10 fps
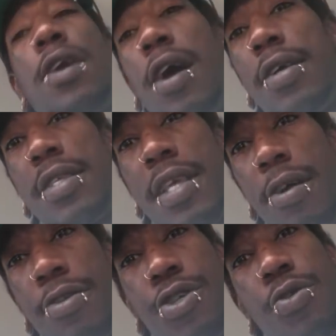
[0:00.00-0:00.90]

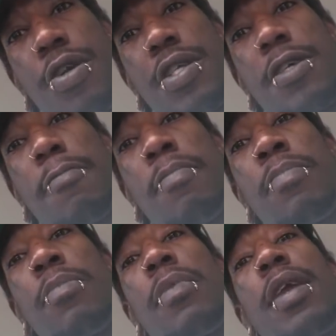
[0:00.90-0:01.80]
Austell, Georgia,
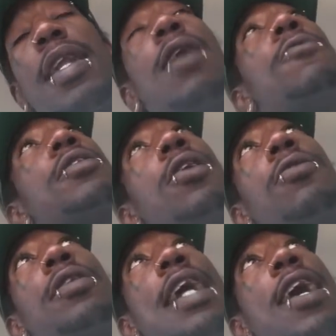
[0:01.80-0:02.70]
and I would
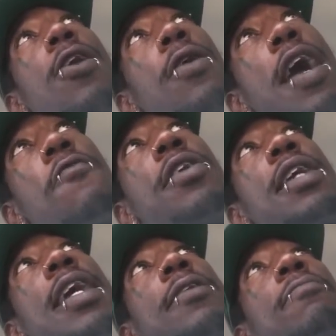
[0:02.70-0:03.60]
talk to Al every
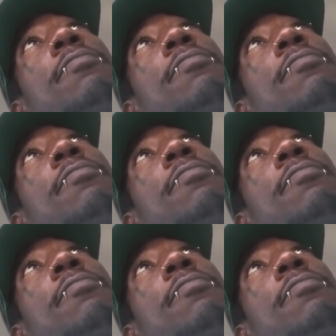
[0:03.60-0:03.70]
day.